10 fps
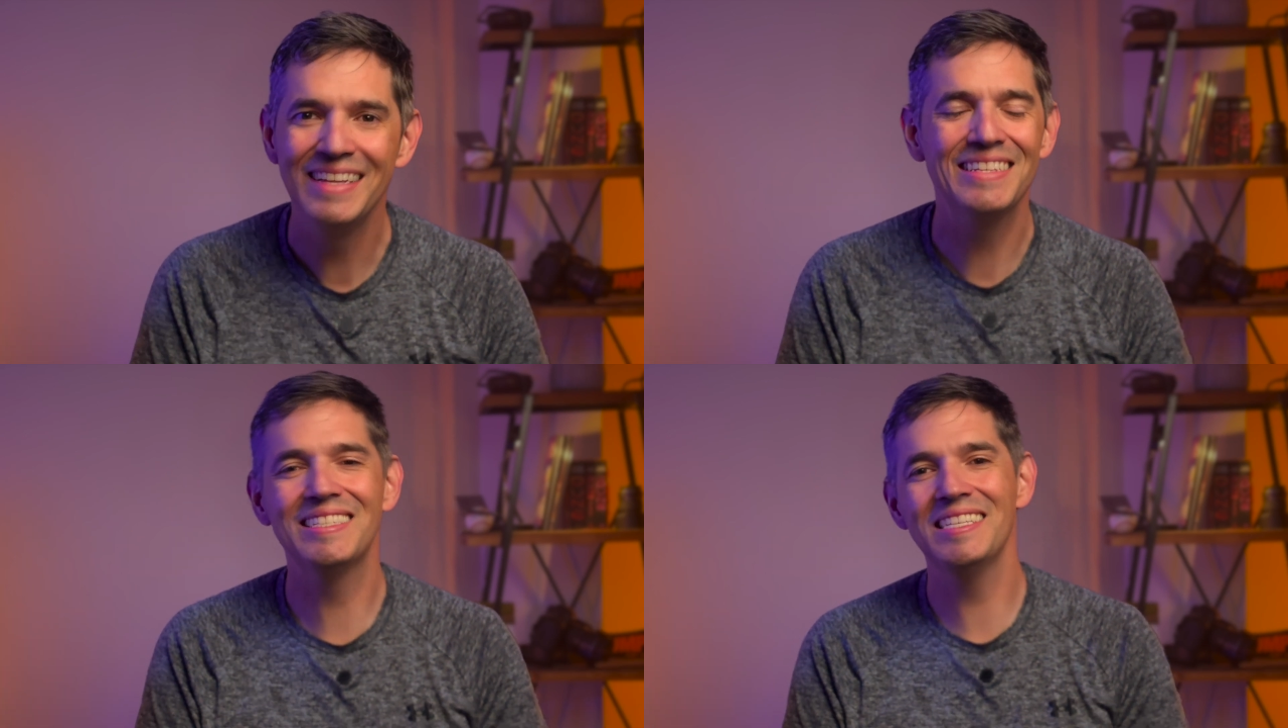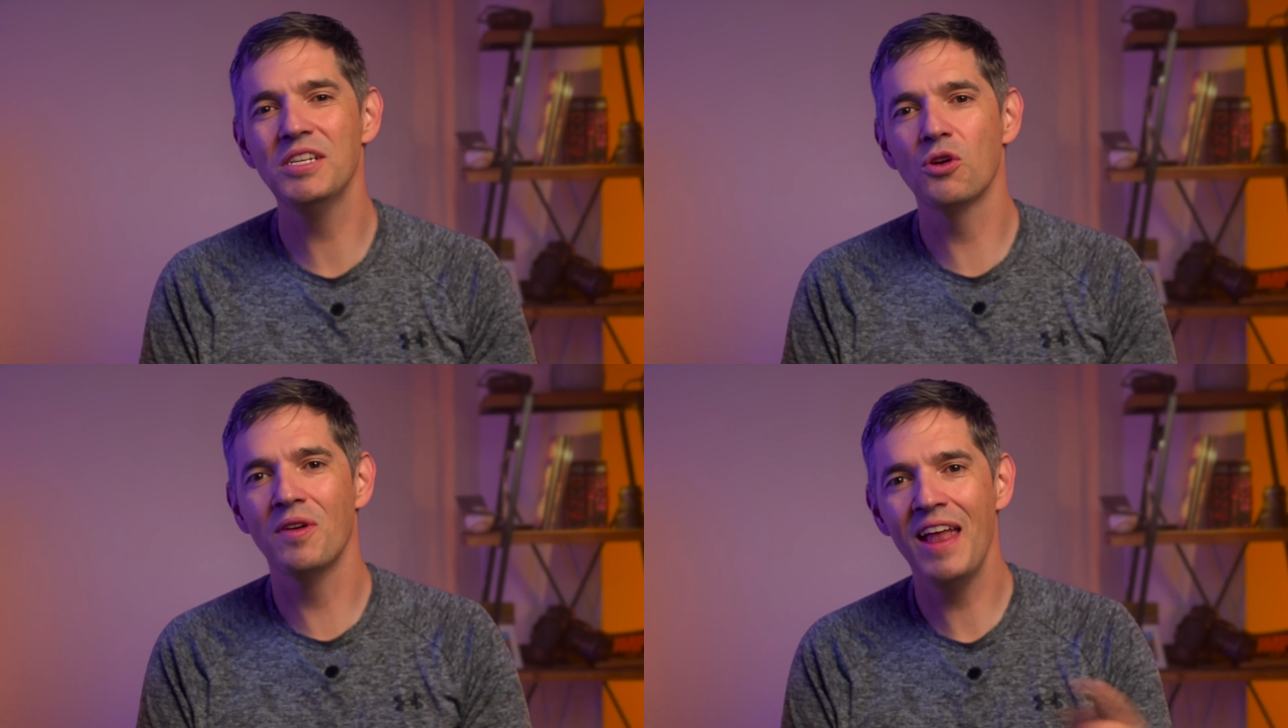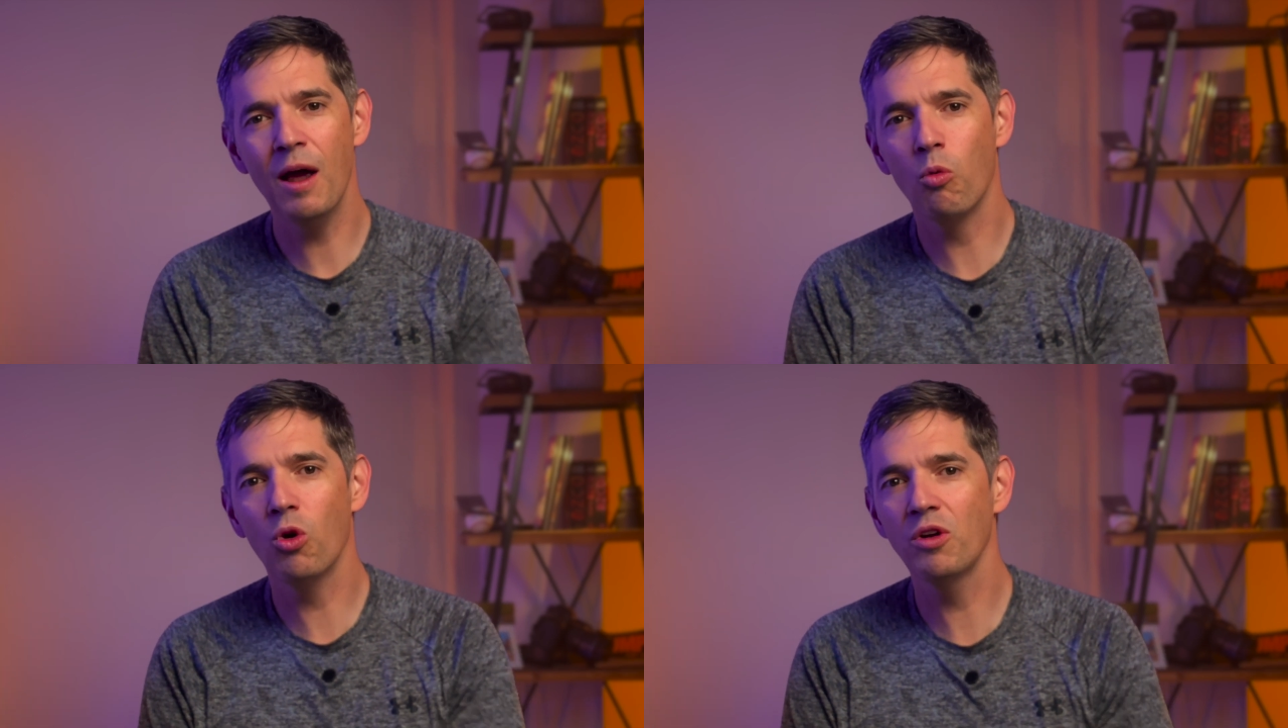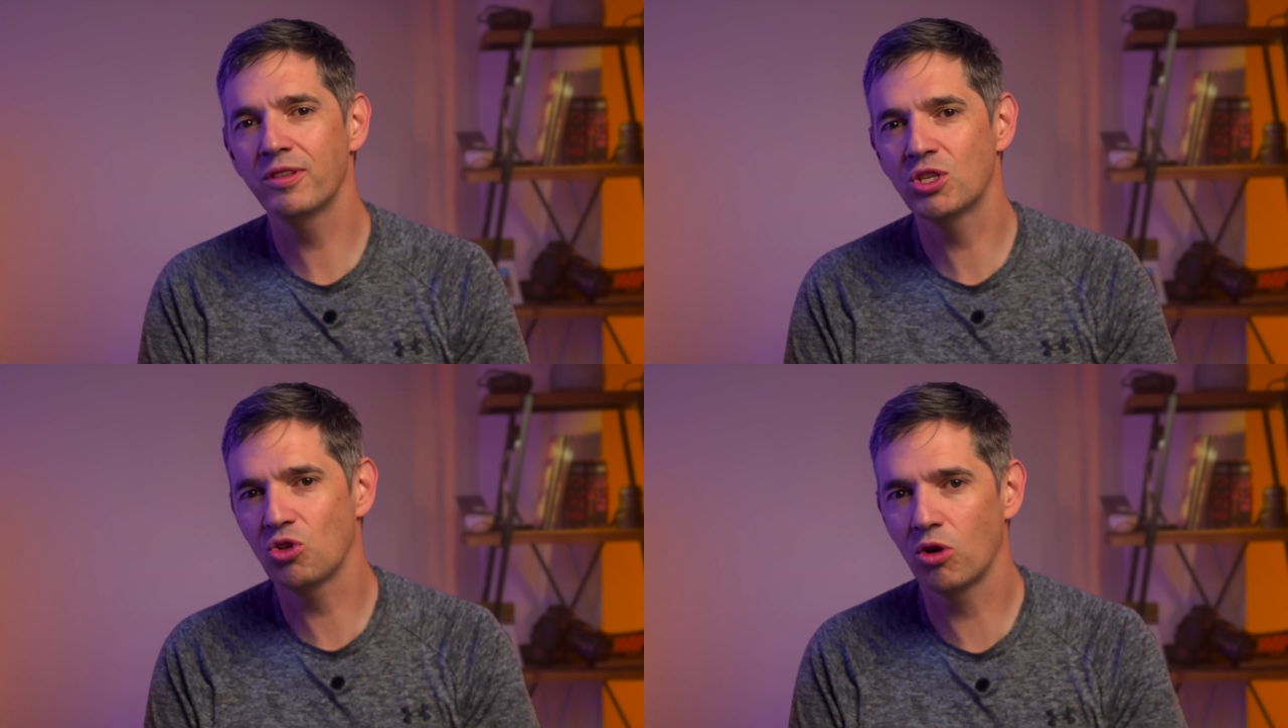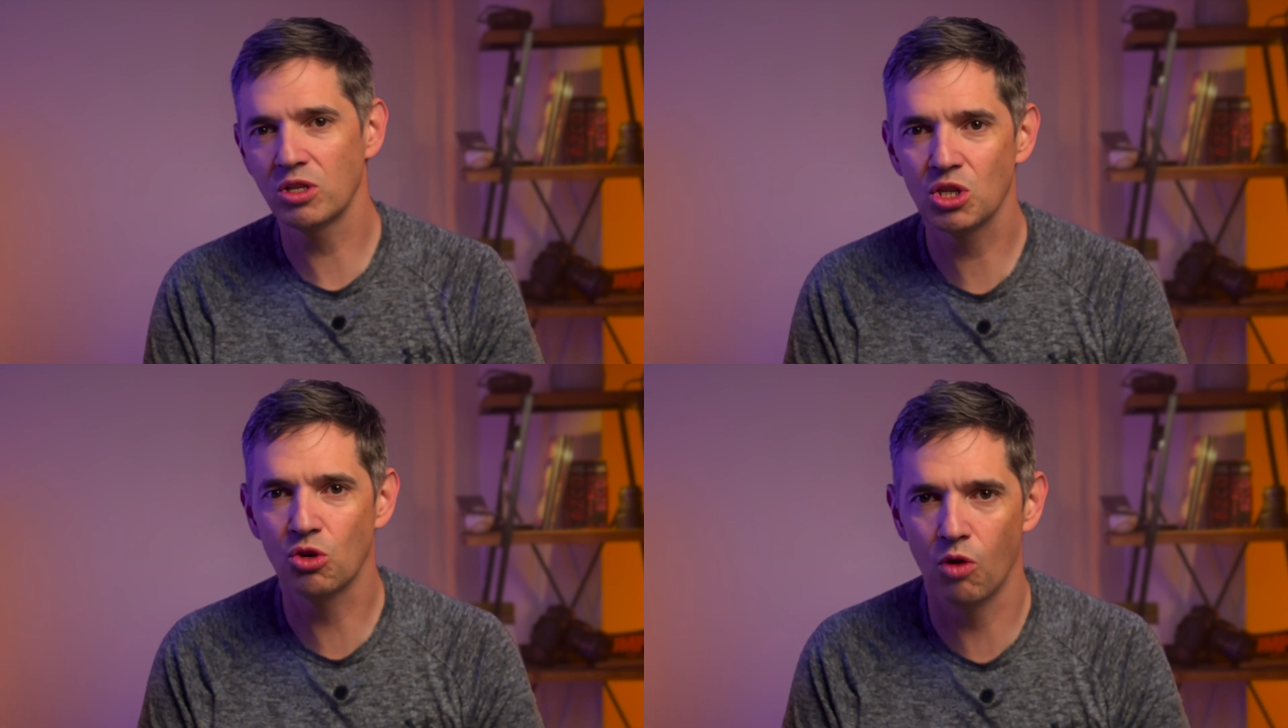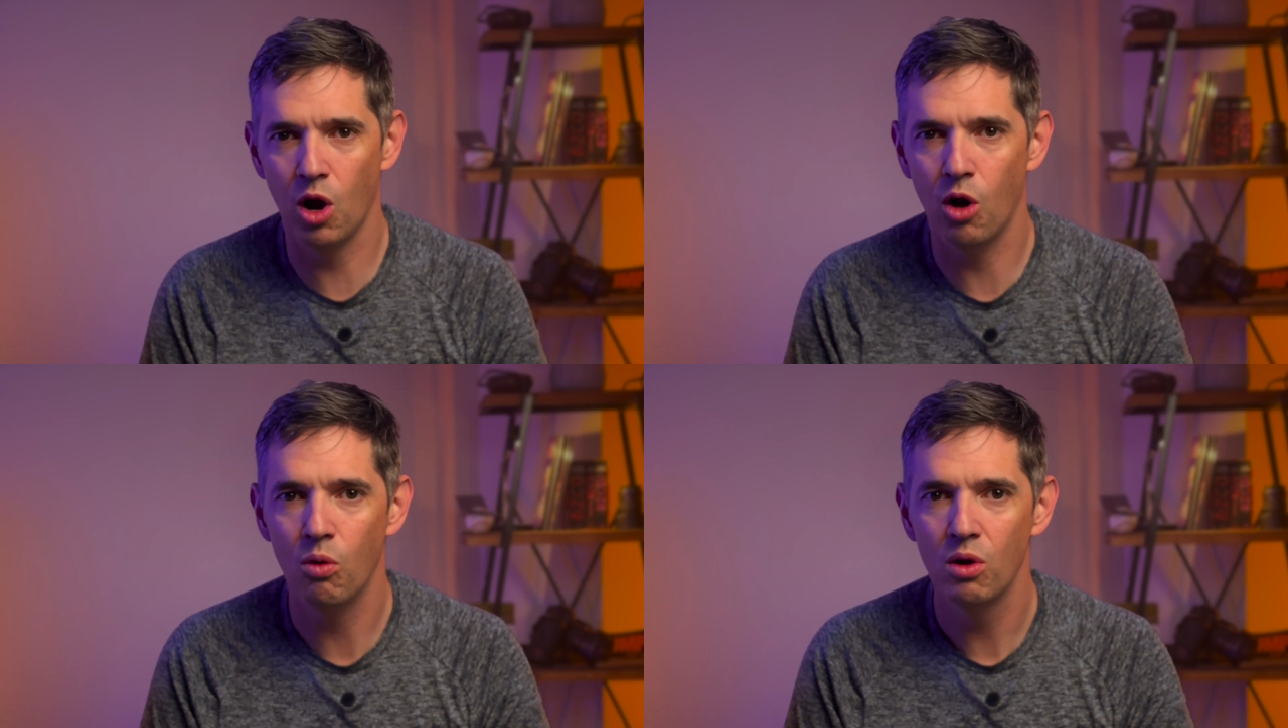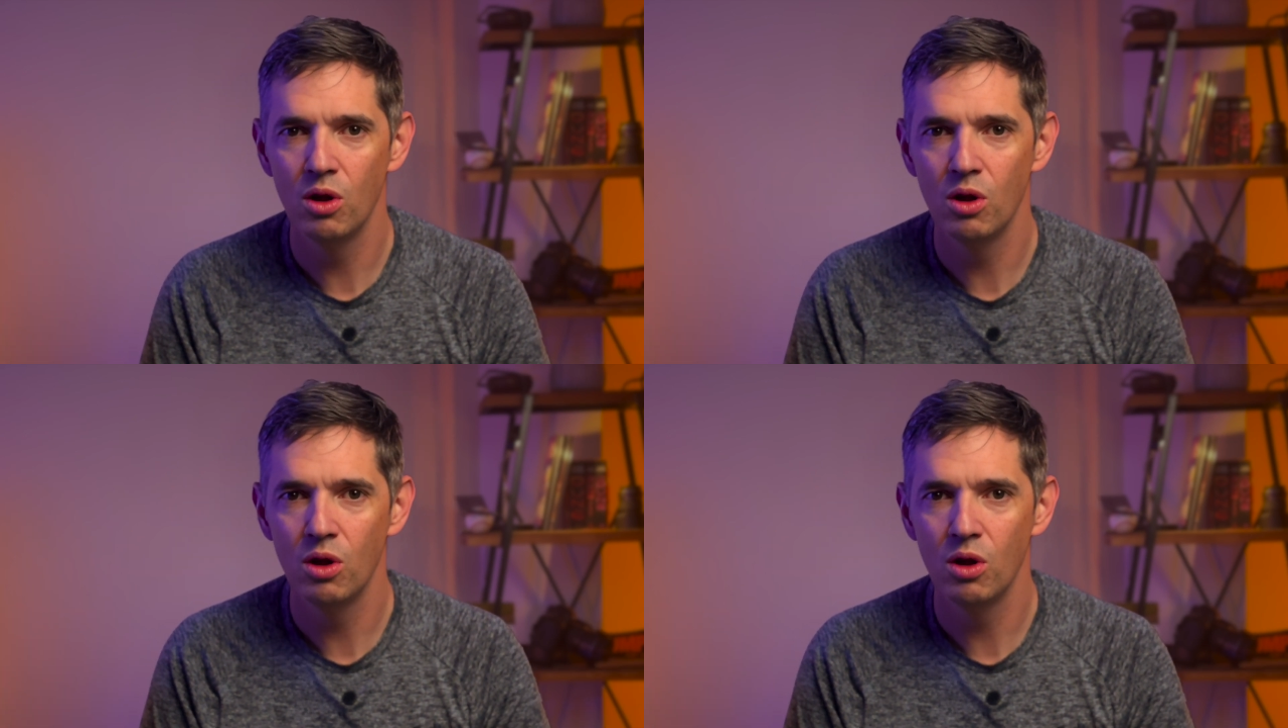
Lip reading: to see your net worth start to grow.